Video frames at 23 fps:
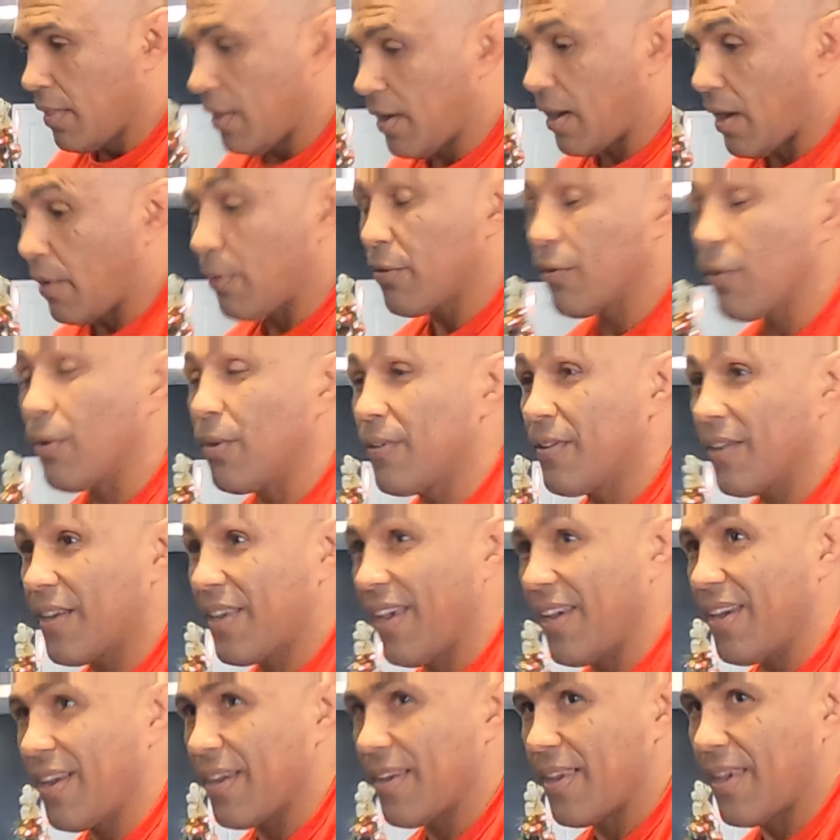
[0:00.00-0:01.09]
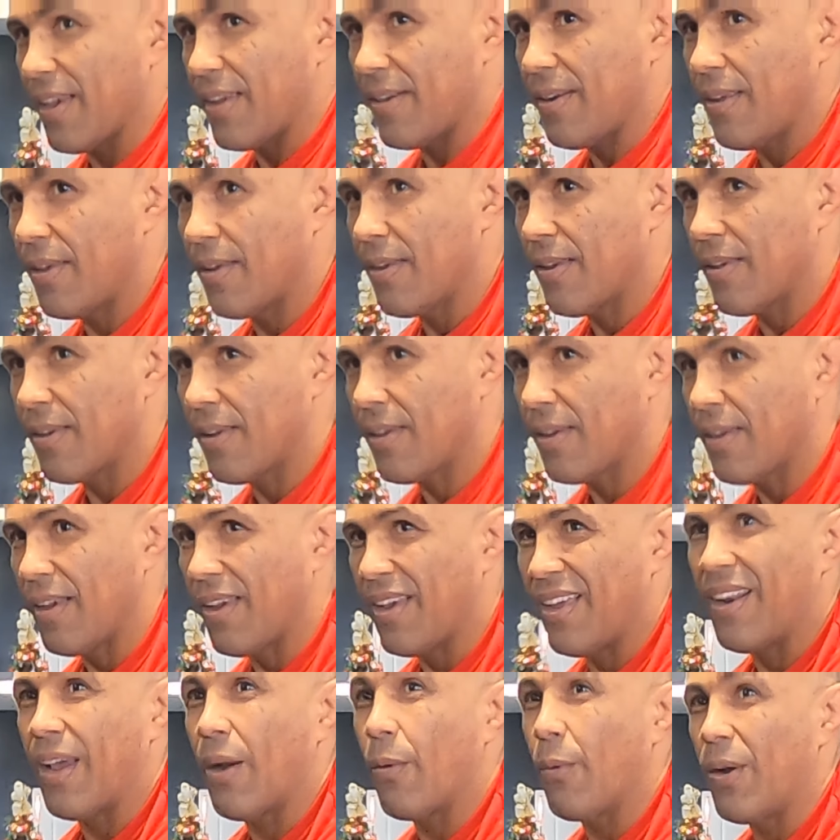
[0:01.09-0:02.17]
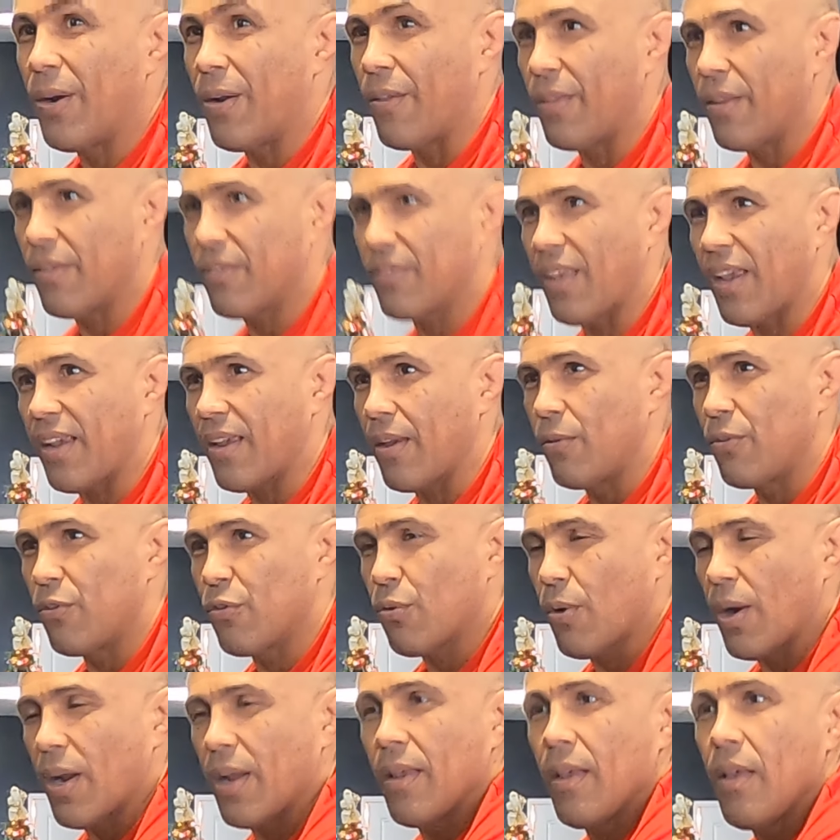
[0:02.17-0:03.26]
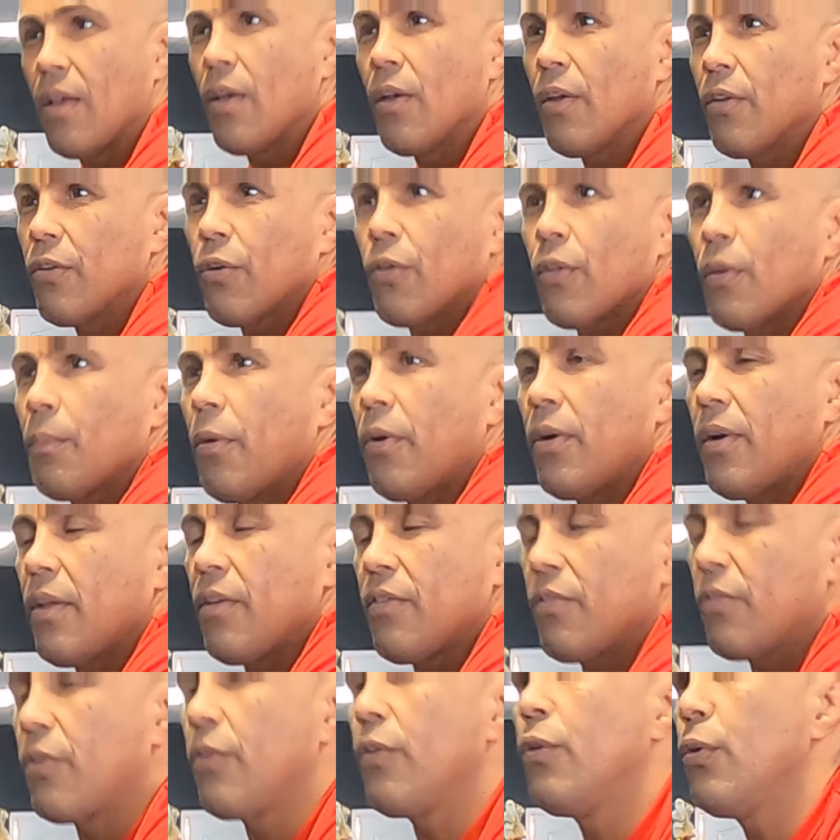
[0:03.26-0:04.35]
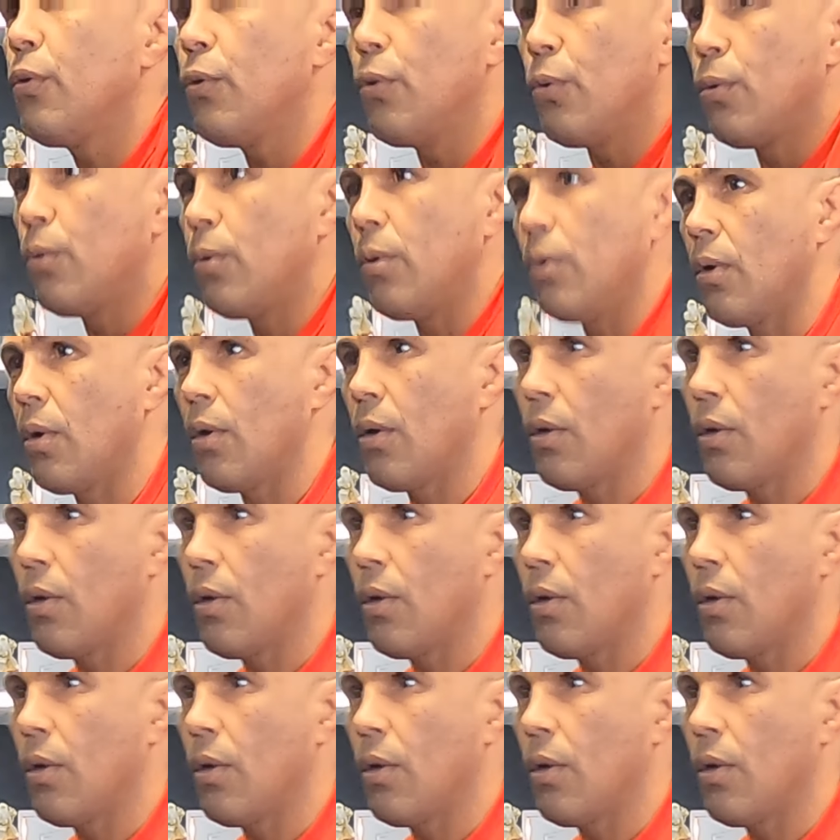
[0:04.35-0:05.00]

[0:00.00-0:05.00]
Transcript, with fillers: I was going to kick again. And I went on the second try. So the point is you